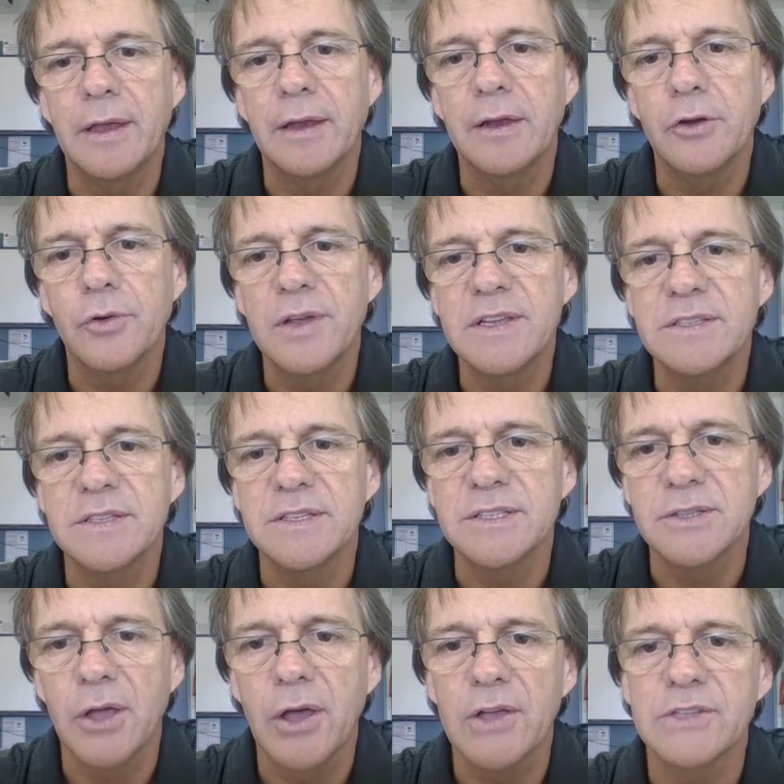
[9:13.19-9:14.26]
it'd increase the
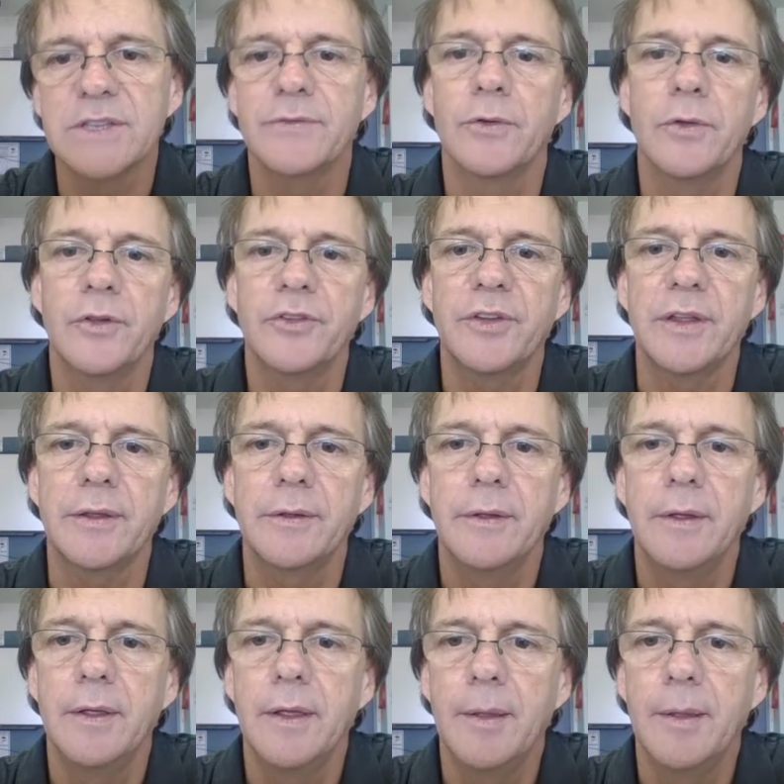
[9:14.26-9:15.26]
size of the velocity.